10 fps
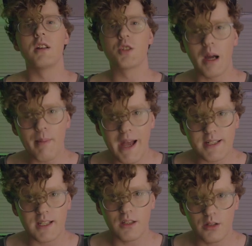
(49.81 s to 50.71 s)
So I'm
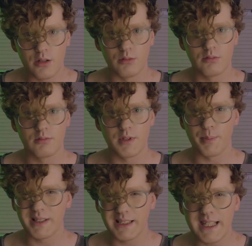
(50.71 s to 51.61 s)
asking you to
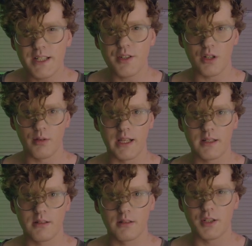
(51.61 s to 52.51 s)
please
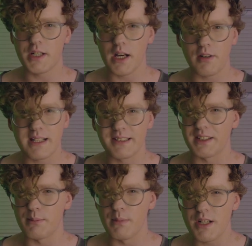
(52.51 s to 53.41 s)
donate to charities like
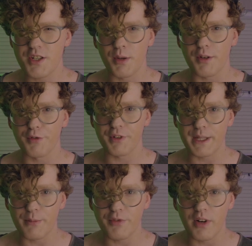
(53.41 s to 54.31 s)
the Minnesota
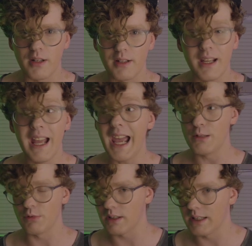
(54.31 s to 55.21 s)
Freedom Fund
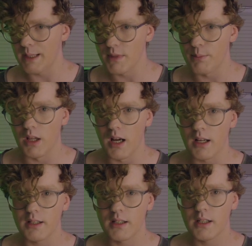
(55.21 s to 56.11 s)
and Reclaim the
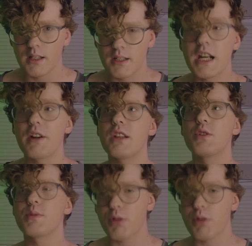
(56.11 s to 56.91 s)
Block, charity whose